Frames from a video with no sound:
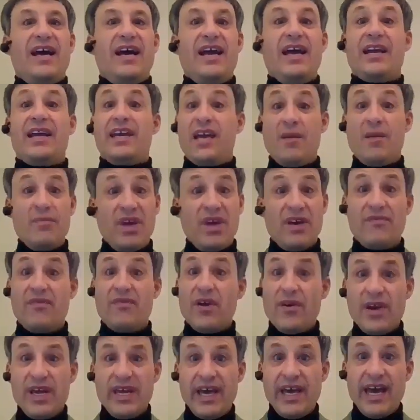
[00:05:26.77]
it can be a
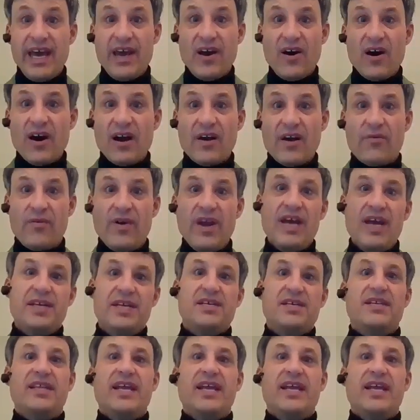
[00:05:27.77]
very chaotic race,